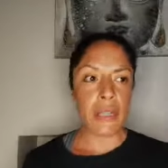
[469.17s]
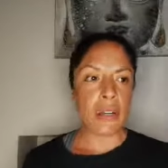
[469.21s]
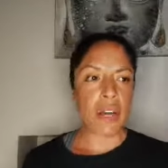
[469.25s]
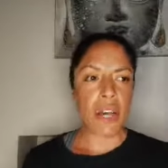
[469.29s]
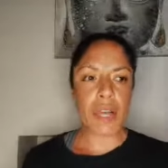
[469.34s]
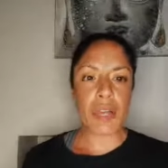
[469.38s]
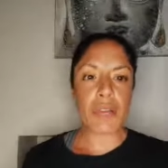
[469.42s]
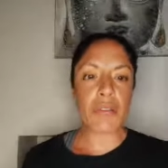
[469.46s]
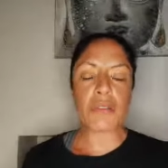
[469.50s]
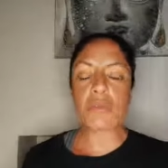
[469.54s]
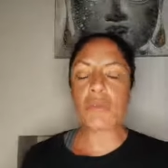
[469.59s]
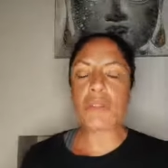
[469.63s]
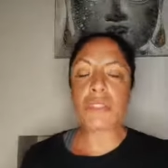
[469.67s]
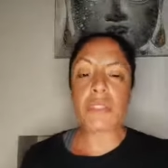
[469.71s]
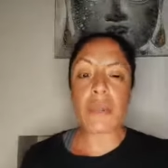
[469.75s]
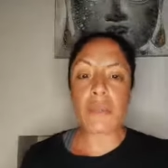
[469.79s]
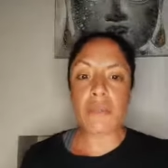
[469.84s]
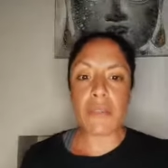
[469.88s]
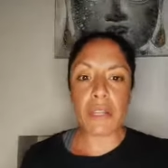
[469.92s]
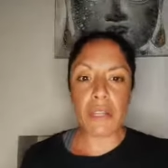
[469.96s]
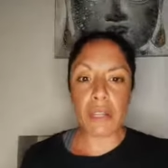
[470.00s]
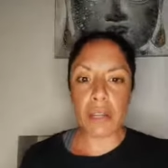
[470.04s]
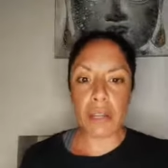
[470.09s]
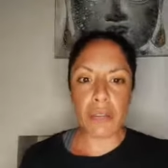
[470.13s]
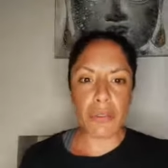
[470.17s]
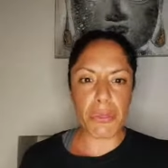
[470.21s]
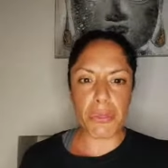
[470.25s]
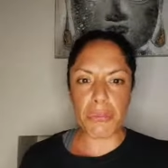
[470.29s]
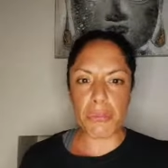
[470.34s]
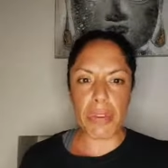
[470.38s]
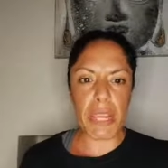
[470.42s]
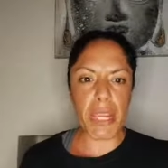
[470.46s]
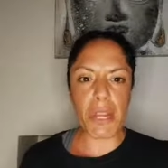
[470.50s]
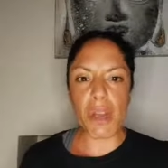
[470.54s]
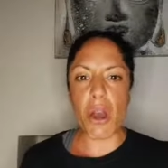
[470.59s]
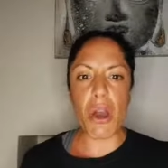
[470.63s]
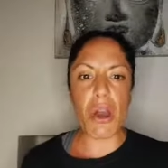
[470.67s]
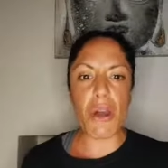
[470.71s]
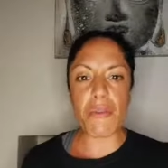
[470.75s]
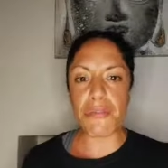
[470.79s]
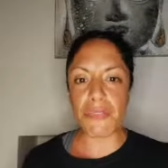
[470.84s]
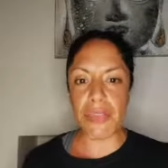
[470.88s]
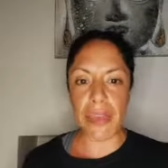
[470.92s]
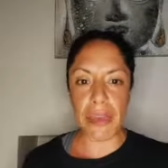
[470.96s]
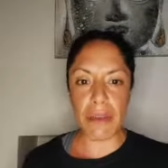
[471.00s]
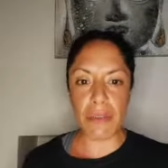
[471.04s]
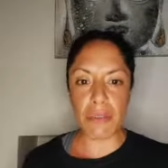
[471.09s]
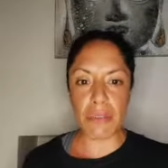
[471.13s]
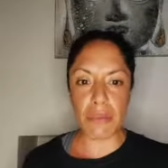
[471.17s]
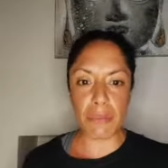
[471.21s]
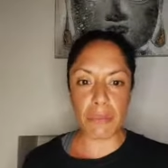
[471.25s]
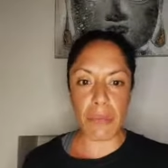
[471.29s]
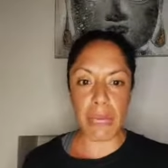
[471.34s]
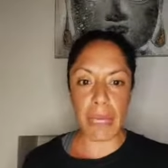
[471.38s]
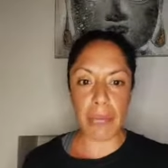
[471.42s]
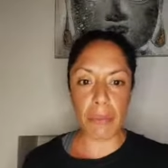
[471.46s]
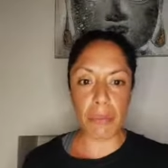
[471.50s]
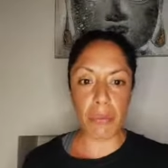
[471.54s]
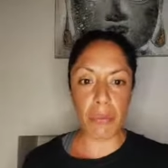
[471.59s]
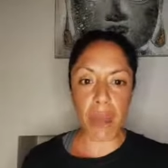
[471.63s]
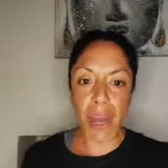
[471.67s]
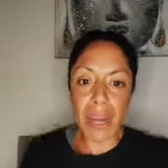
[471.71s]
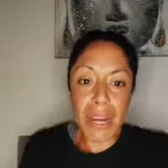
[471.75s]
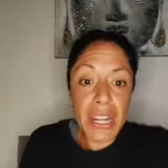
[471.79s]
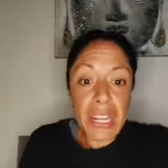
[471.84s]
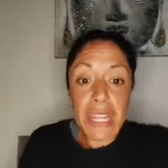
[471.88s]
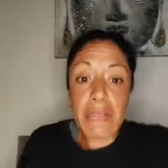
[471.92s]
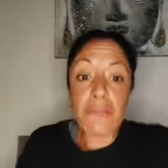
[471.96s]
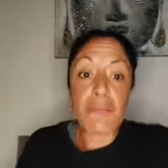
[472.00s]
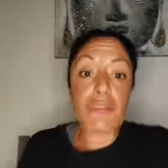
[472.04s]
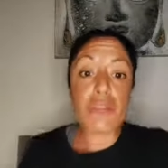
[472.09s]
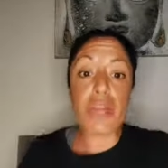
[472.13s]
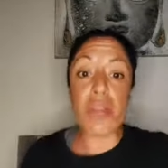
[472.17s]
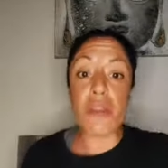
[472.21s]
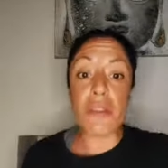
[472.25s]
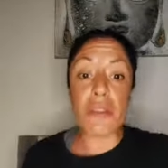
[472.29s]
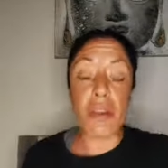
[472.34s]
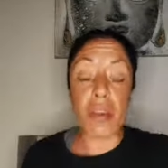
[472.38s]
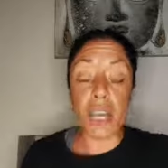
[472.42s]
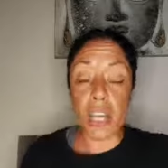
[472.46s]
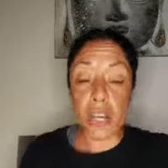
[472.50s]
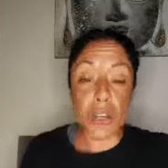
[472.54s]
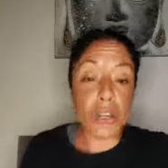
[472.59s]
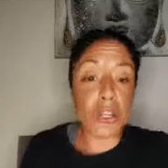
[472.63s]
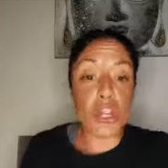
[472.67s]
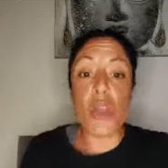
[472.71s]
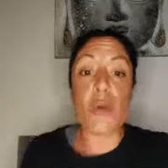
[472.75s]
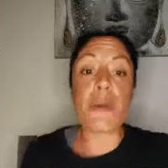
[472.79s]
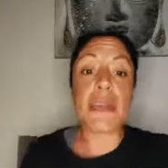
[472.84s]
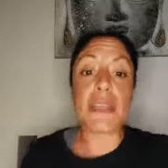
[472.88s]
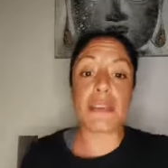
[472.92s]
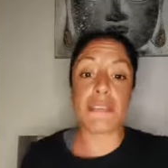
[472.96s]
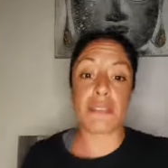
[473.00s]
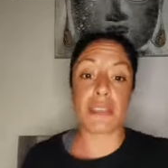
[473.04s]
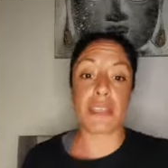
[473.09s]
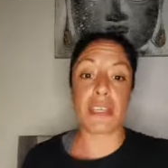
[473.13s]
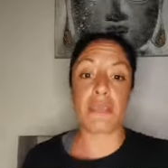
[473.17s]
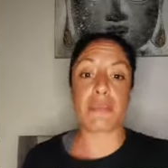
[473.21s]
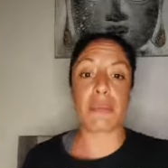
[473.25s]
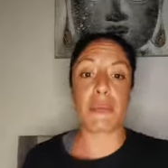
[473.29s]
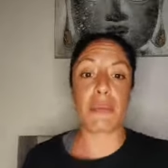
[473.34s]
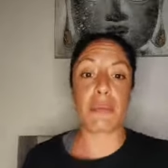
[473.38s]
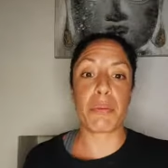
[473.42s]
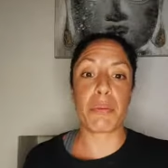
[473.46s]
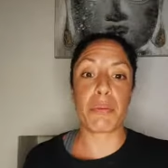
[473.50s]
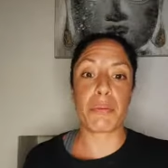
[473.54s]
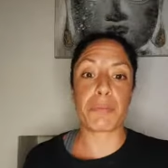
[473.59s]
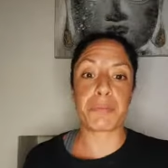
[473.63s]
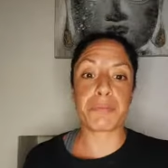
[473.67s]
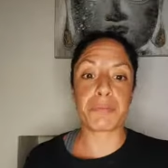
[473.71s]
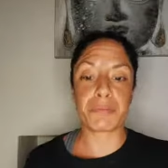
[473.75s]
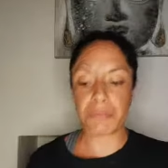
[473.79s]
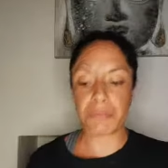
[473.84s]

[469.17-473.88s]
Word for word: I don't, it was something like three and a half thousand people. I don't even know, I don't know any of these people.